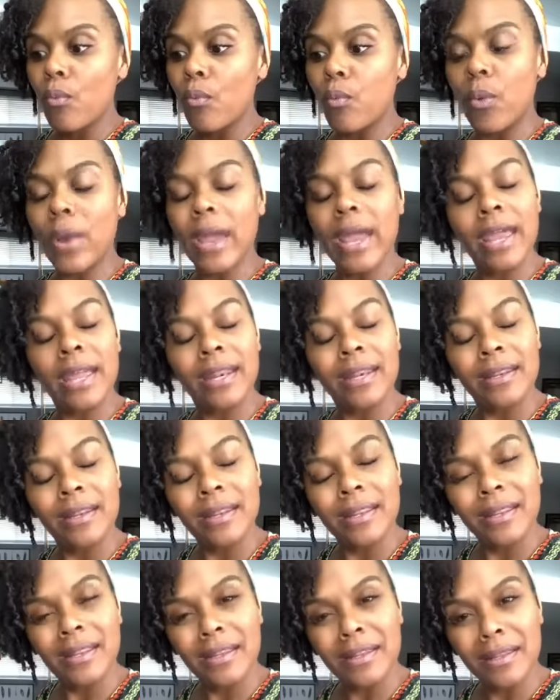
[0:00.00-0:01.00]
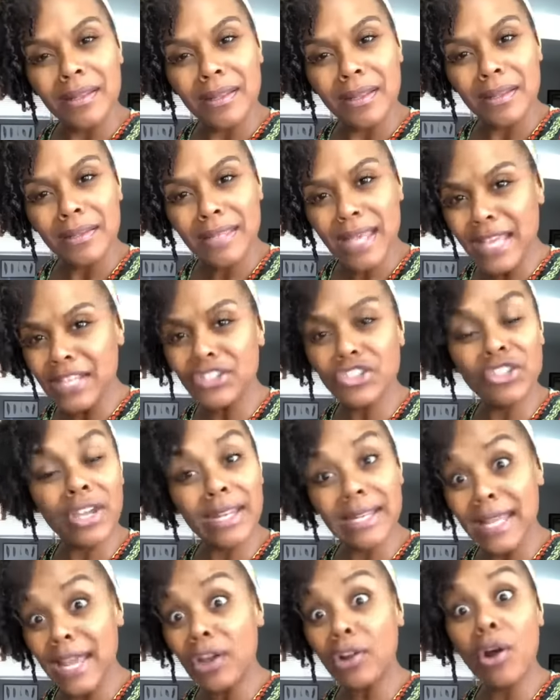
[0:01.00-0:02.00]
When they
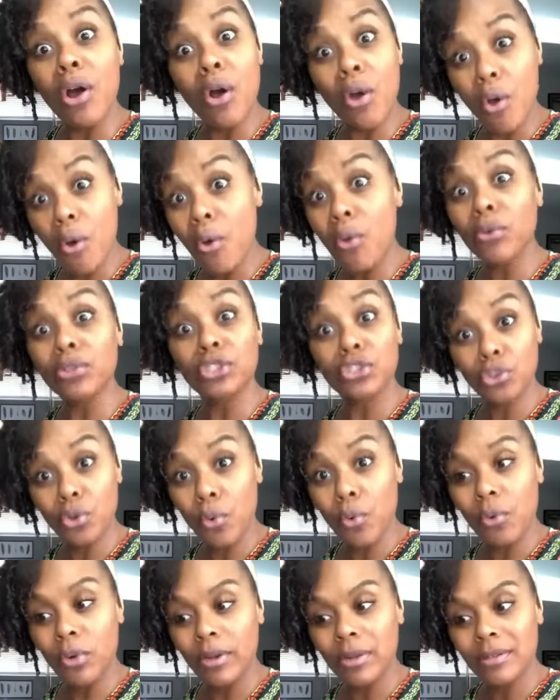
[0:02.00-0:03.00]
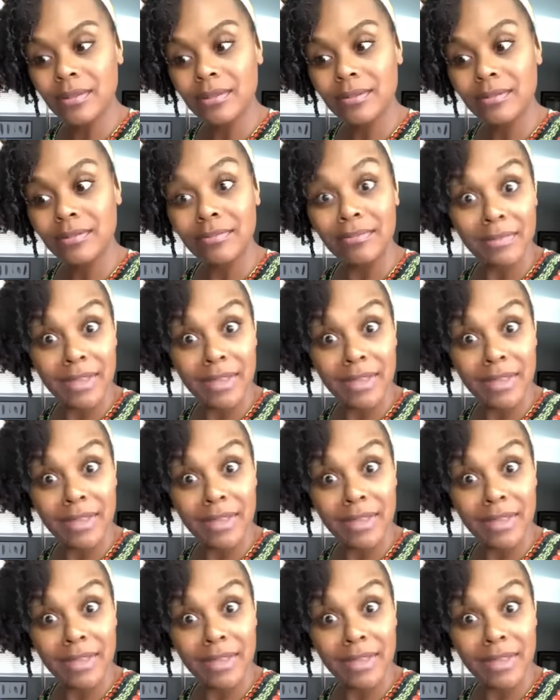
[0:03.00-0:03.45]
shut down all stores.